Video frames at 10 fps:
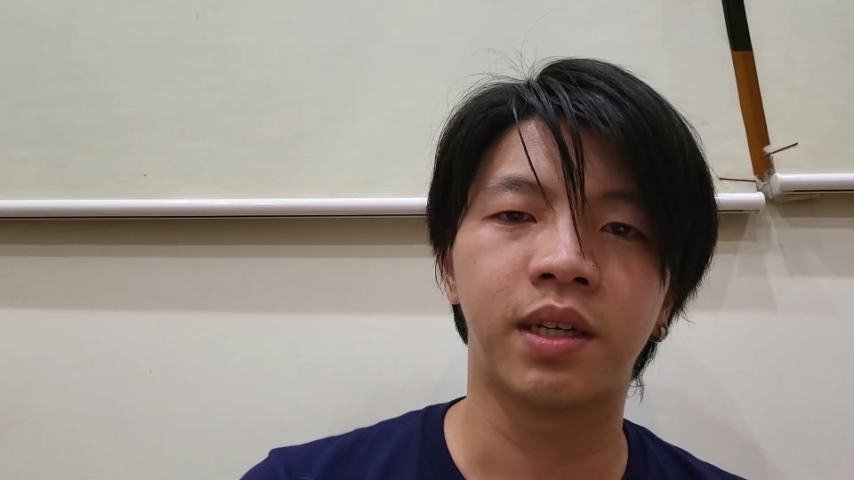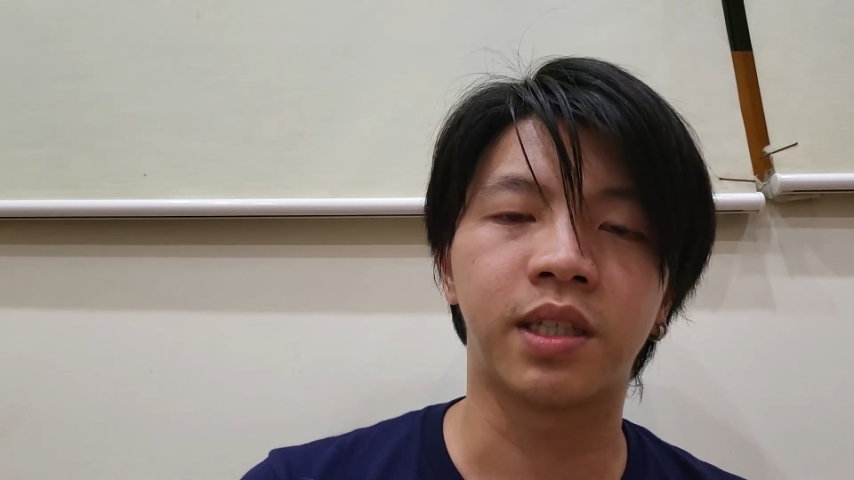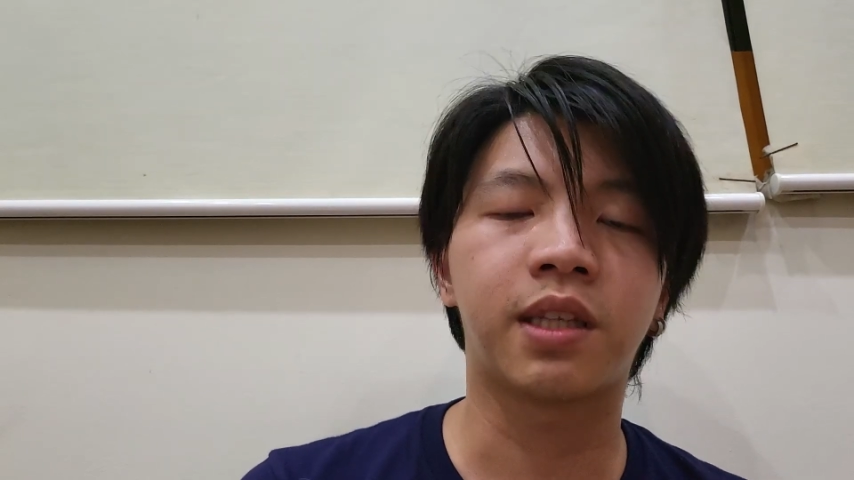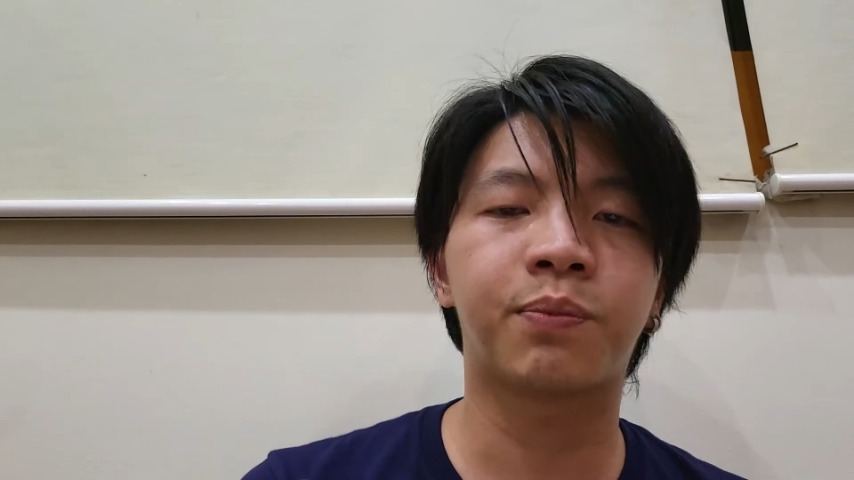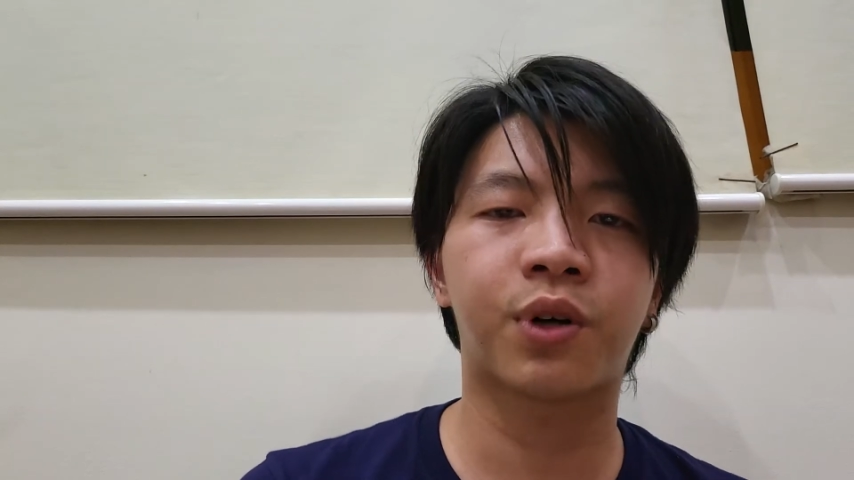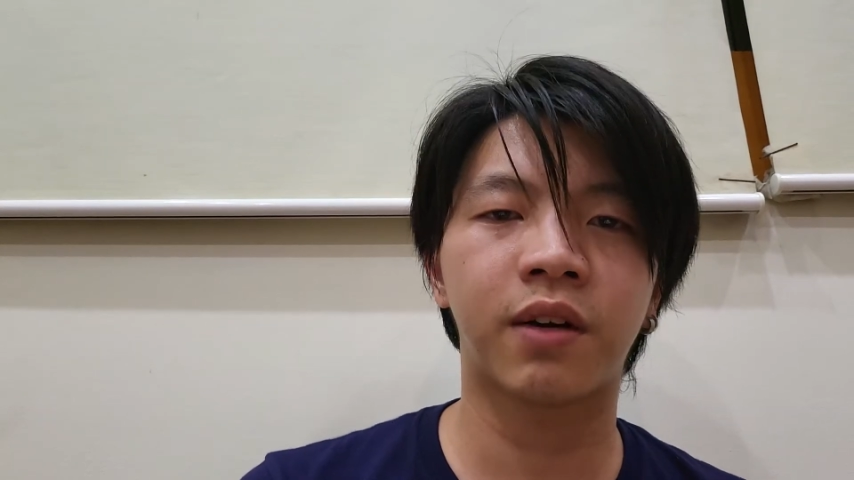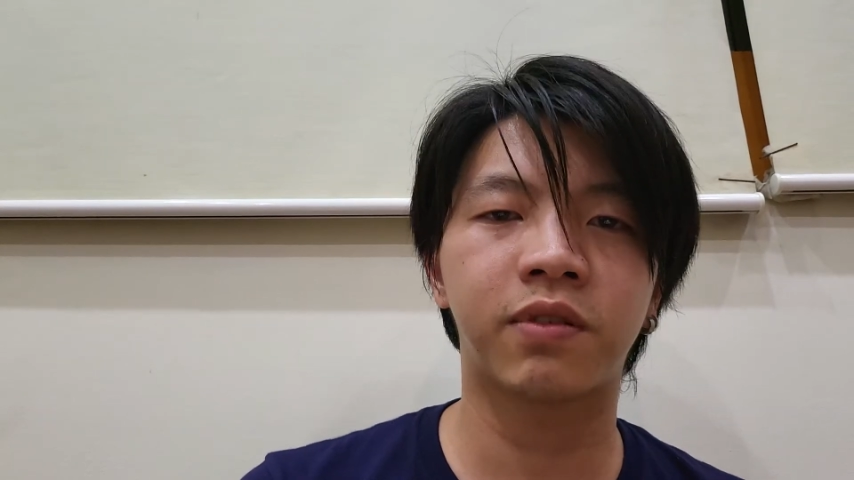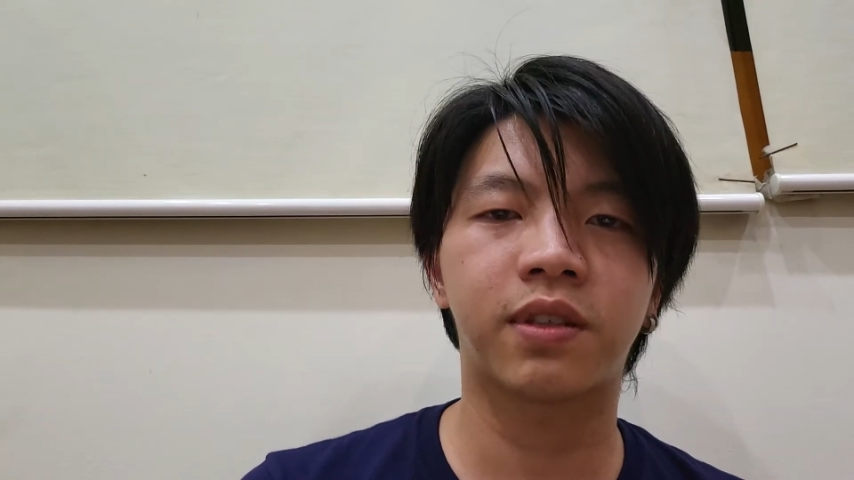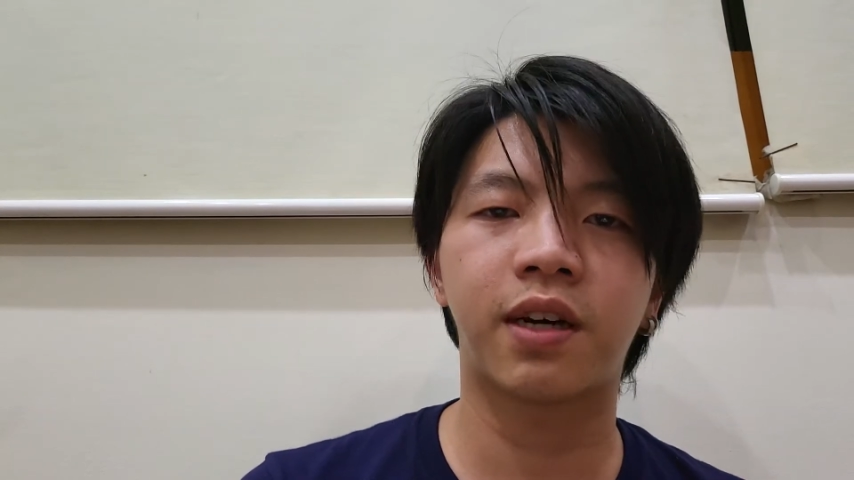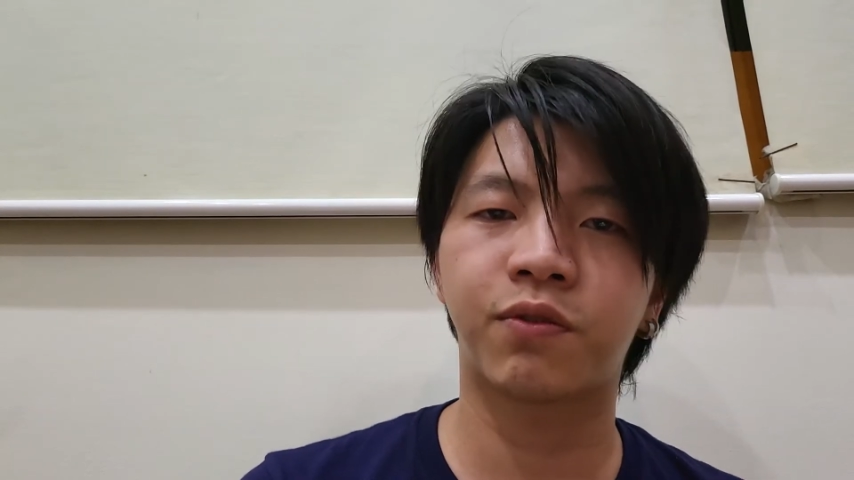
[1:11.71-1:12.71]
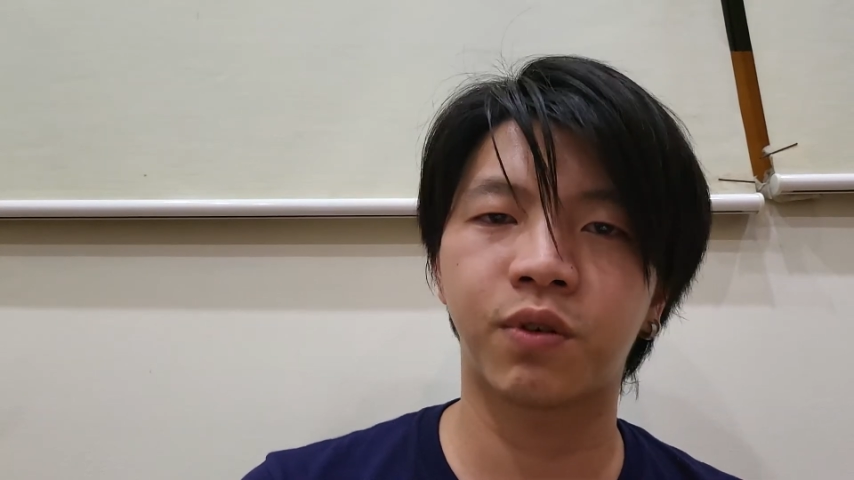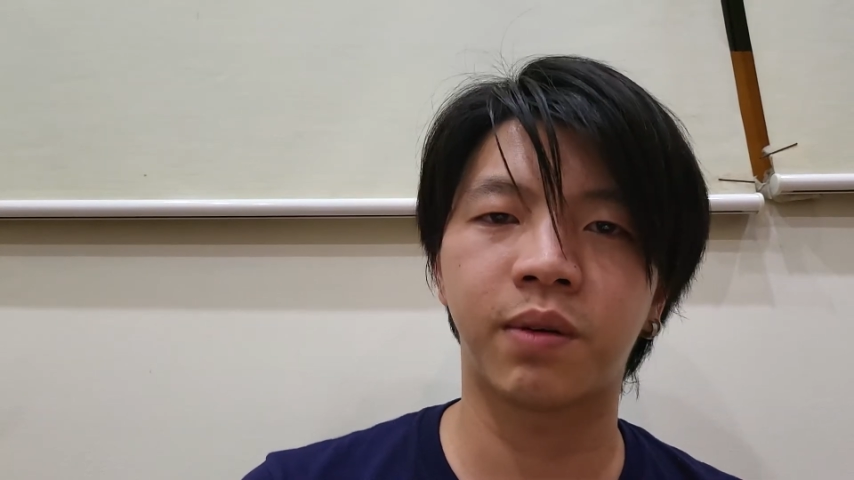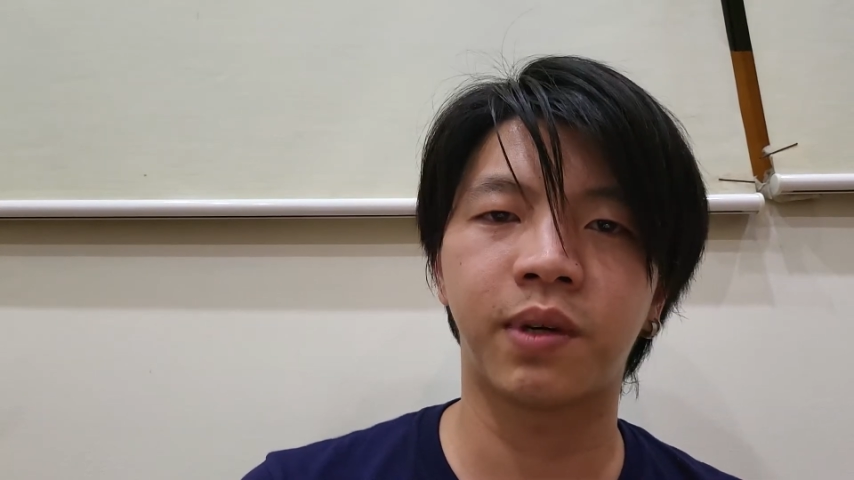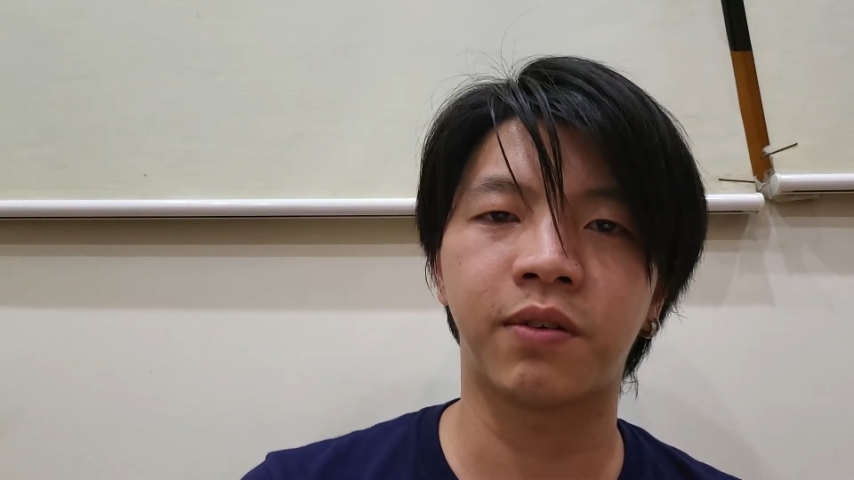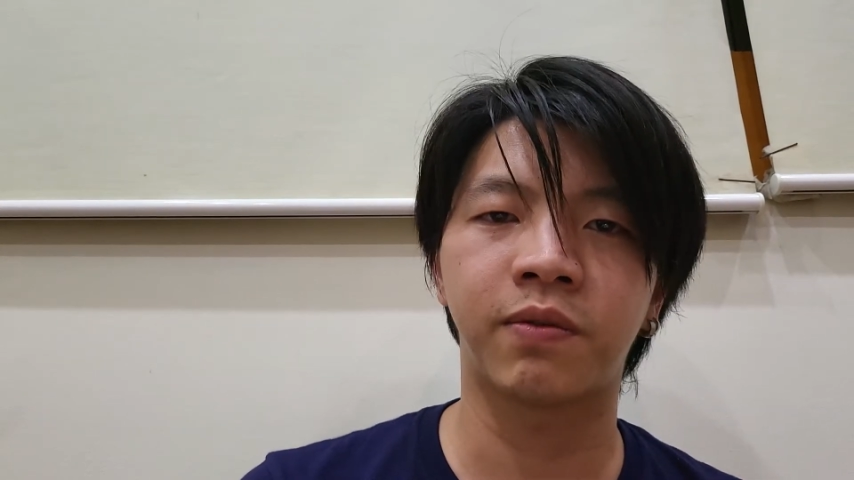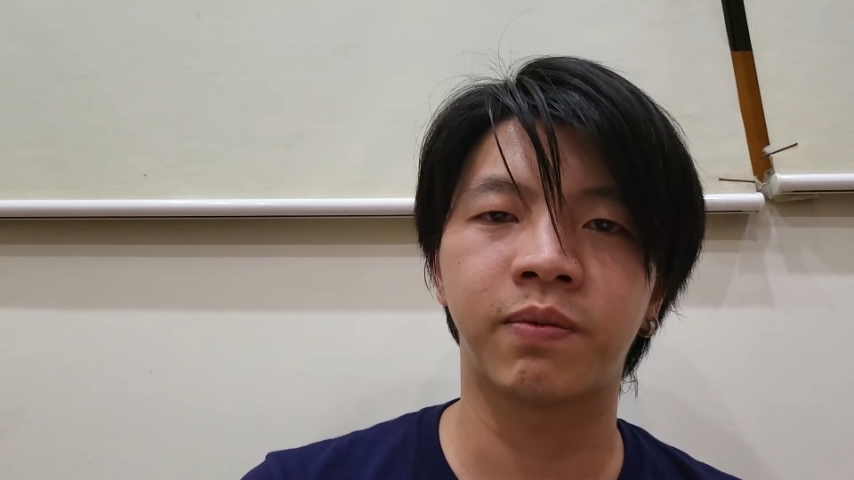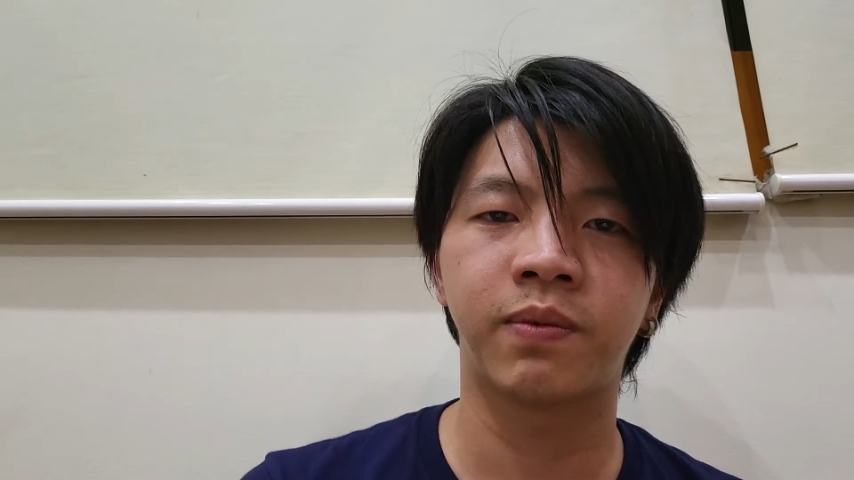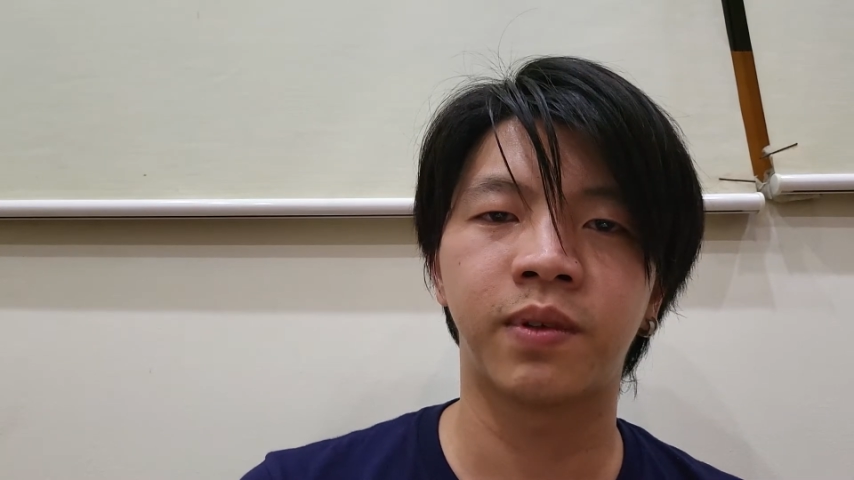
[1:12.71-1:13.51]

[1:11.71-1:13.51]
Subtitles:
It deprives the death row inmate